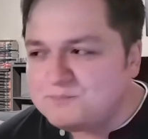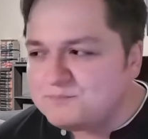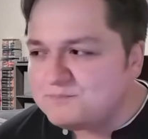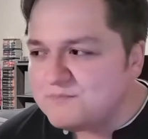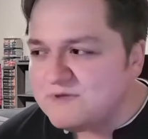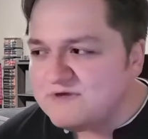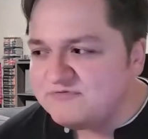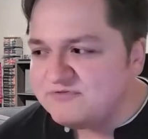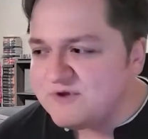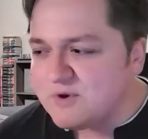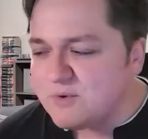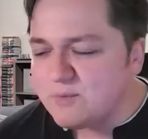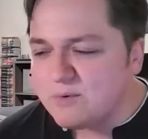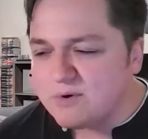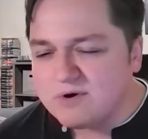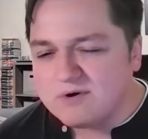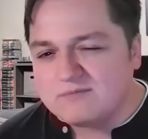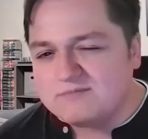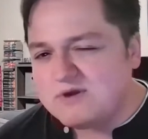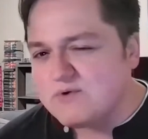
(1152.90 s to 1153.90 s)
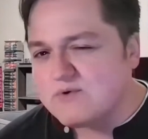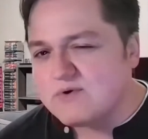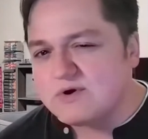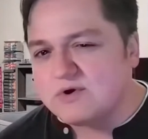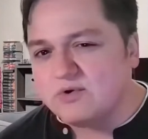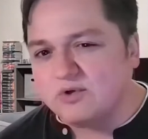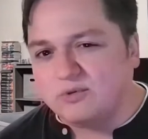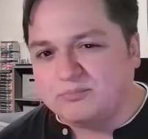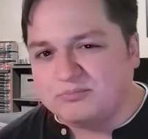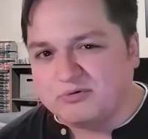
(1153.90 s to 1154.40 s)
If there were a
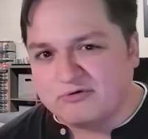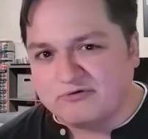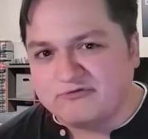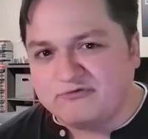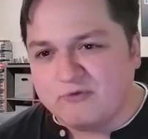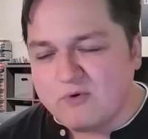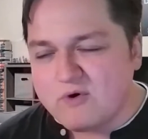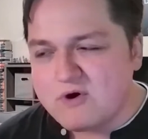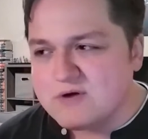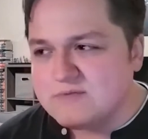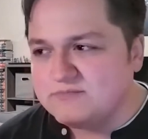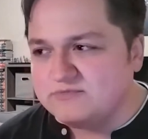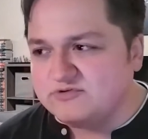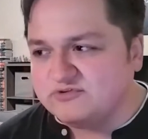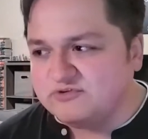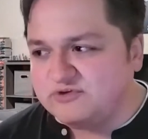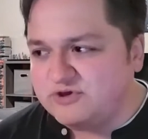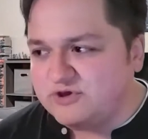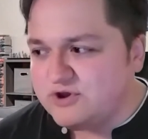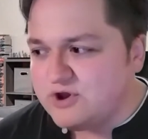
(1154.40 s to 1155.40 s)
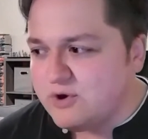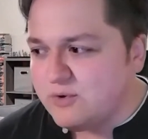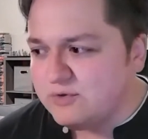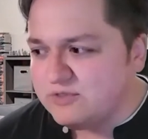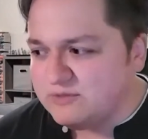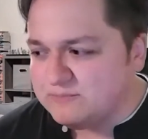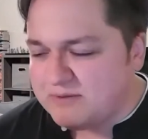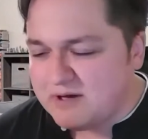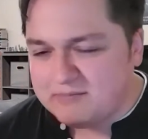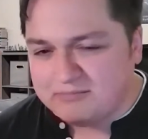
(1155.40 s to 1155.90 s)
miracle performed,
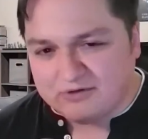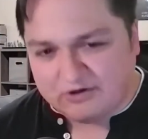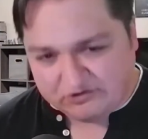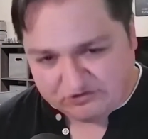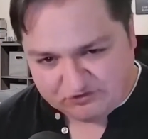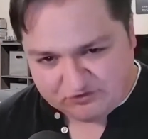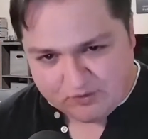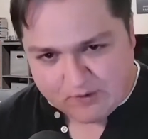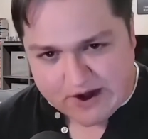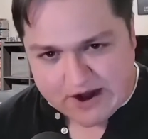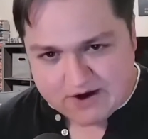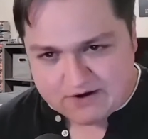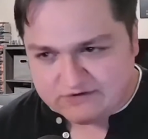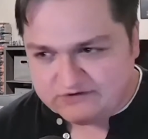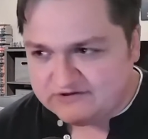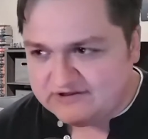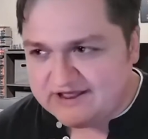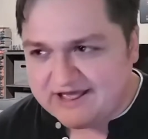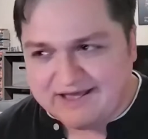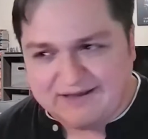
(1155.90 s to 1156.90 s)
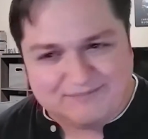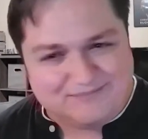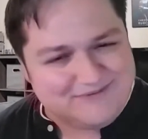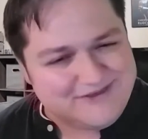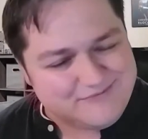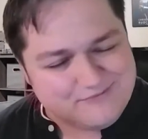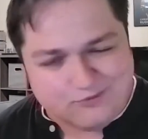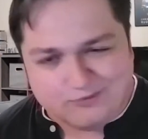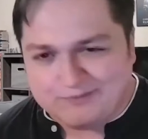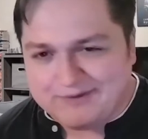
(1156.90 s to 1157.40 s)
in the public square today,
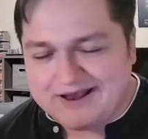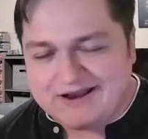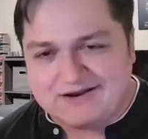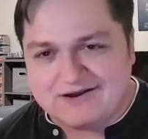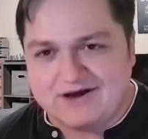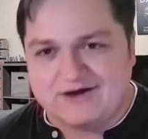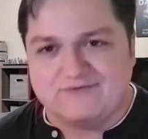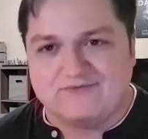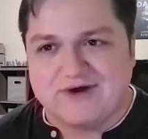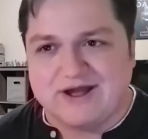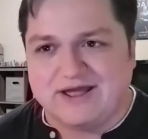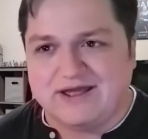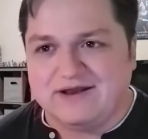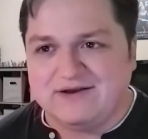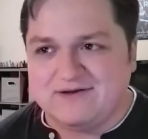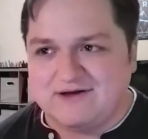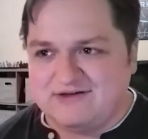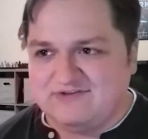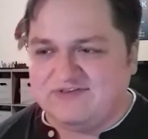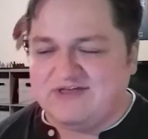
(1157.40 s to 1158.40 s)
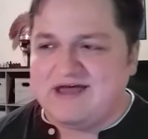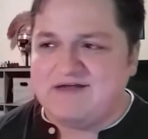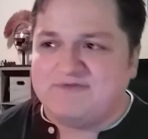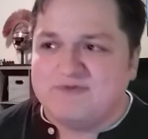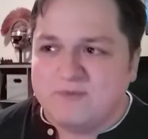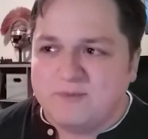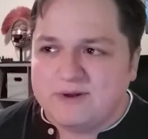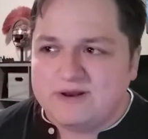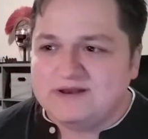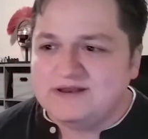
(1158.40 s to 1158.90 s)
people might not
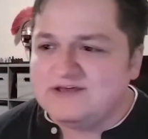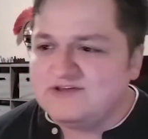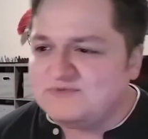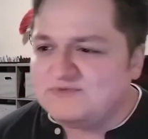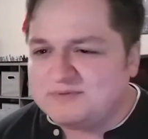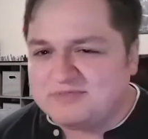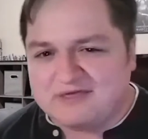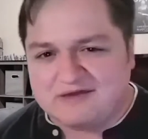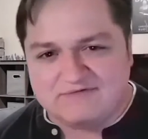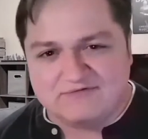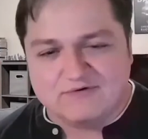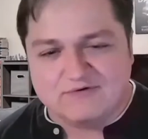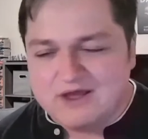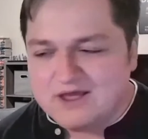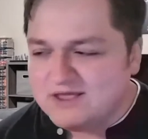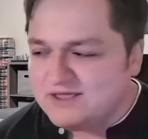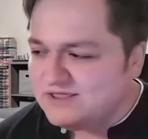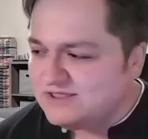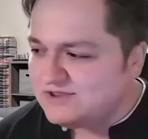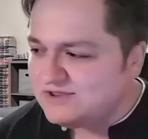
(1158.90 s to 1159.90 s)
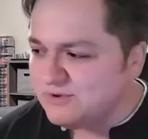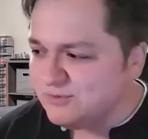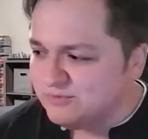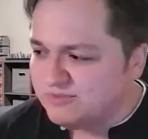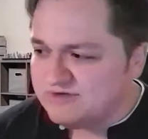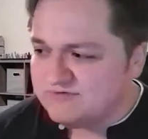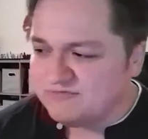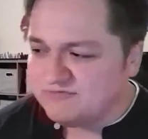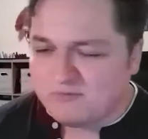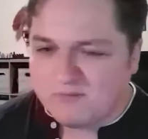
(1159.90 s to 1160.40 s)
recognize that for it is, but they've
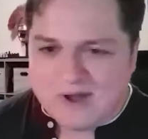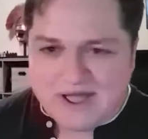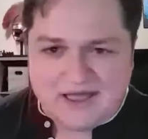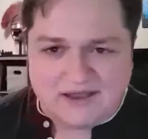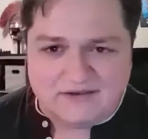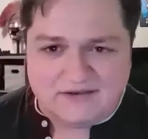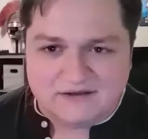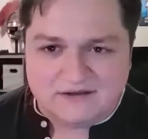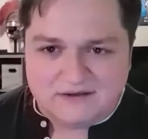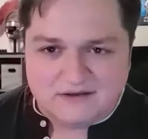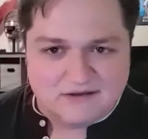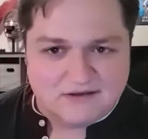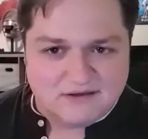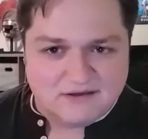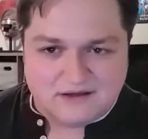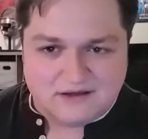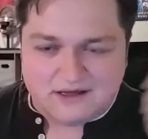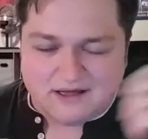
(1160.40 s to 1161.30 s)
read,